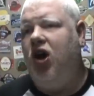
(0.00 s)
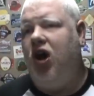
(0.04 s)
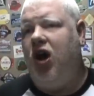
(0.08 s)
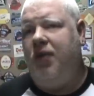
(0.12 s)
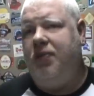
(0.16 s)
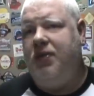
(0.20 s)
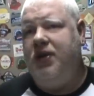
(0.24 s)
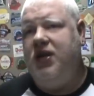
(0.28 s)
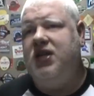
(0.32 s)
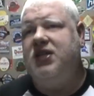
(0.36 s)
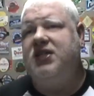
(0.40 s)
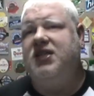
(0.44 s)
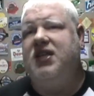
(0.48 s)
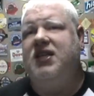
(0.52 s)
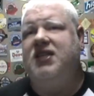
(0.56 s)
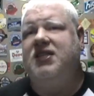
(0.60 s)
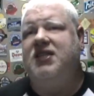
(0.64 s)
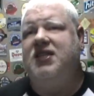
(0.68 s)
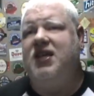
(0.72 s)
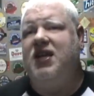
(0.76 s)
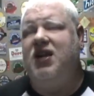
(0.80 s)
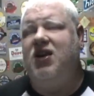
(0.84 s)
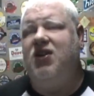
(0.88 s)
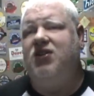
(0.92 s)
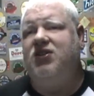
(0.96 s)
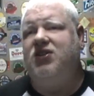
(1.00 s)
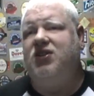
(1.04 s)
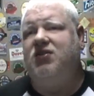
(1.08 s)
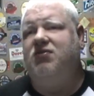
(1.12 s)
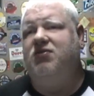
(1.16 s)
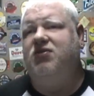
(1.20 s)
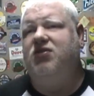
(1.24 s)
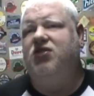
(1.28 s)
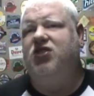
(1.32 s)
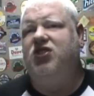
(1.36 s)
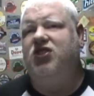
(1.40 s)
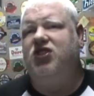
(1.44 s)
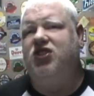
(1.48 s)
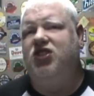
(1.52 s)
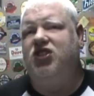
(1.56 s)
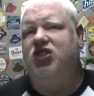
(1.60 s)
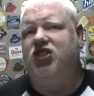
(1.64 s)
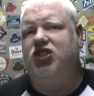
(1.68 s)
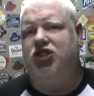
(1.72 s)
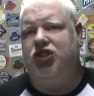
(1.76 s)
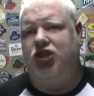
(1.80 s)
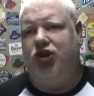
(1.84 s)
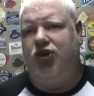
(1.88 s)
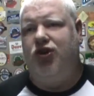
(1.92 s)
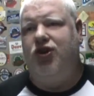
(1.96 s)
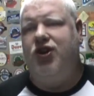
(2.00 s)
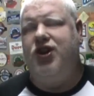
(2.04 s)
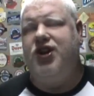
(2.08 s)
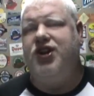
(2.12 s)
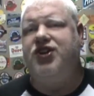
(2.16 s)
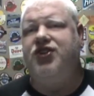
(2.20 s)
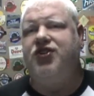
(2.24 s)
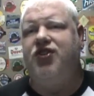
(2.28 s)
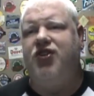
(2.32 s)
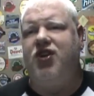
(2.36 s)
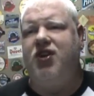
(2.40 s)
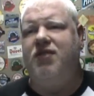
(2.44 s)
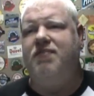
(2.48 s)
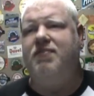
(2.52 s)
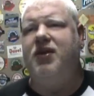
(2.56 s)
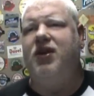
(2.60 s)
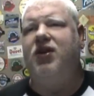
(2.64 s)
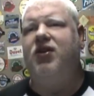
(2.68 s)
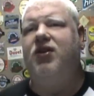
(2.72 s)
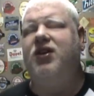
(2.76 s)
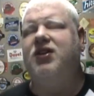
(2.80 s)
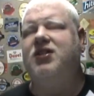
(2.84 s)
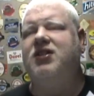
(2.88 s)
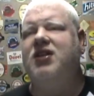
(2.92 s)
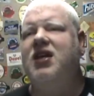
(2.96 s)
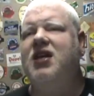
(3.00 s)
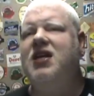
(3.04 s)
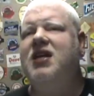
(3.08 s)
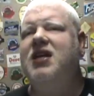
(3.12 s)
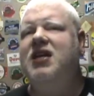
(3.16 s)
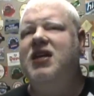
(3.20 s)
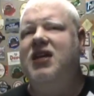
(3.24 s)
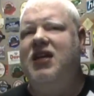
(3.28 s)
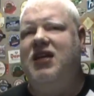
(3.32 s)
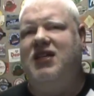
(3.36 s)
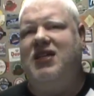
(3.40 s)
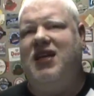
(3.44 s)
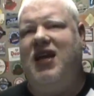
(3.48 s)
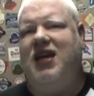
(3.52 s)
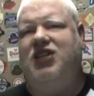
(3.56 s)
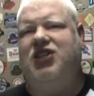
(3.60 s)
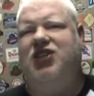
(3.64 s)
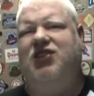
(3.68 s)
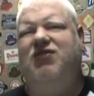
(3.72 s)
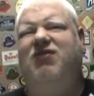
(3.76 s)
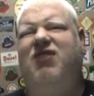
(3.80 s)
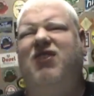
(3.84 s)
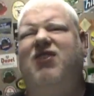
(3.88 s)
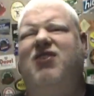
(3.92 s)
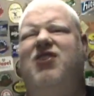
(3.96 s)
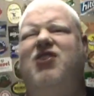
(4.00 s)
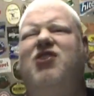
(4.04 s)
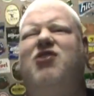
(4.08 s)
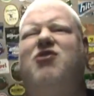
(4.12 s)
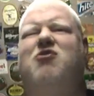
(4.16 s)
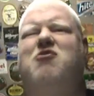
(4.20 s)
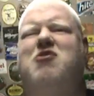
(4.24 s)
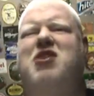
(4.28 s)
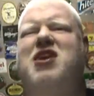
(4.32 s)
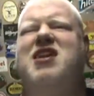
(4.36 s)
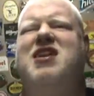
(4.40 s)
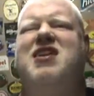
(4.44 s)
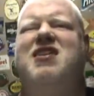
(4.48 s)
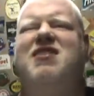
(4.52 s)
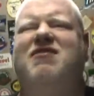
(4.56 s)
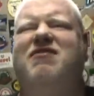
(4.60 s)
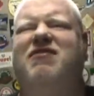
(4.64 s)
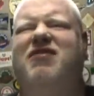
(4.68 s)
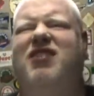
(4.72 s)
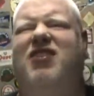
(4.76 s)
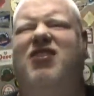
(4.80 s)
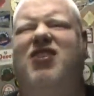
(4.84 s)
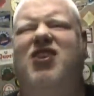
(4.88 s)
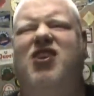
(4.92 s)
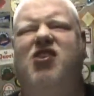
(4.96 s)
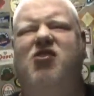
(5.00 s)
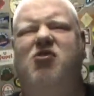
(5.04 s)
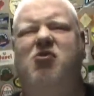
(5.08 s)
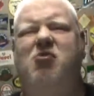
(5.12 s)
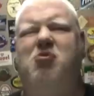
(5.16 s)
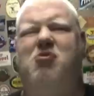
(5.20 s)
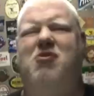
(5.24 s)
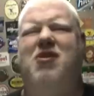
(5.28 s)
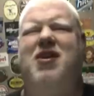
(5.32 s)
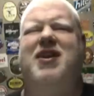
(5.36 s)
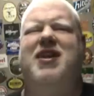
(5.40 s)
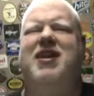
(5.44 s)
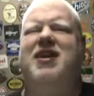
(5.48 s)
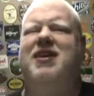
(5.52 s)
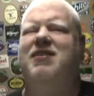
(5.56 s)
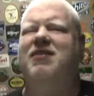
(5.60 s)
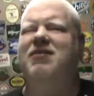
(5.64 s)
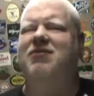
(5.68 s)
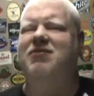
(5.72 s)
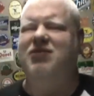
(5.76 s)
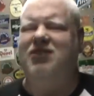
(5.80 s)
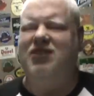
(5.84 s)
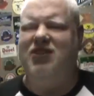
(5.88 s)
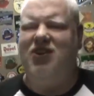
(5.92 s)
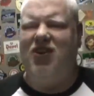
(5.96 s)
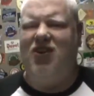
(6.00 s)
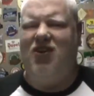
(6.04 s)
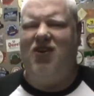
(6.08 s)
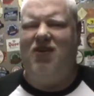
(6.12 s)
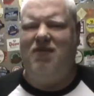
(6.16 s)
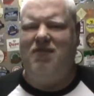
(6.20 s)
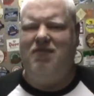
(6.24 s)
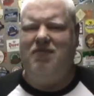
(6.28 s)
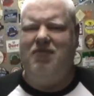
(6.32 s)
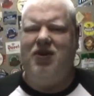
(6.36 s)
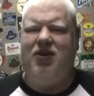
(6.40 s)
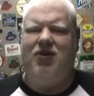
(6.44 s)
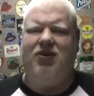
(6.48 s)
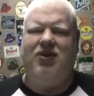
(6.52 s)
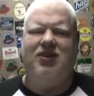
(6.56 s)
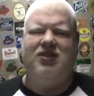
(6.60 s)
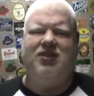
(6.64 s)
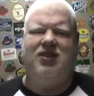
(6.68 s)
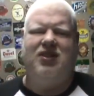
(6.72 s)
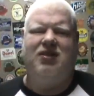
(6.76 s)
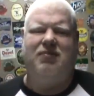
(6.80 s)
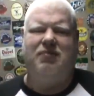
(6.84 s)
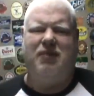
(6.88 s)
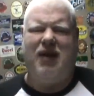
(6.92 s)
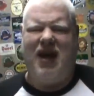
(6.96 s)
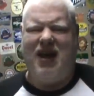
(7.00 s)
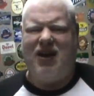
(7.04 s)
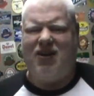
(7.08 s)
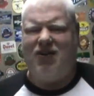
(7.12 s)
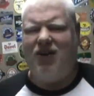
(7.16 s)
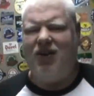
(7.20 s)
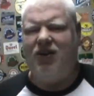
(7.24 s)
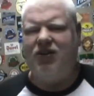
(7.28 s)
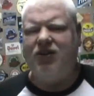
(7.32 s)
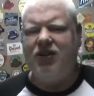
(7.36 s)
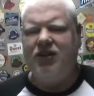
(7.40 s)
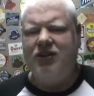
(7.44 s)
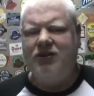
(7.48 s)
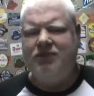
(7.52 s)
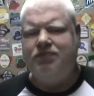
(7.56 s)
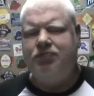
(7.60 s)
Hoppiness is there. It's a dirty bitterness. It's actually very grainy and very gritty bitterness on the background.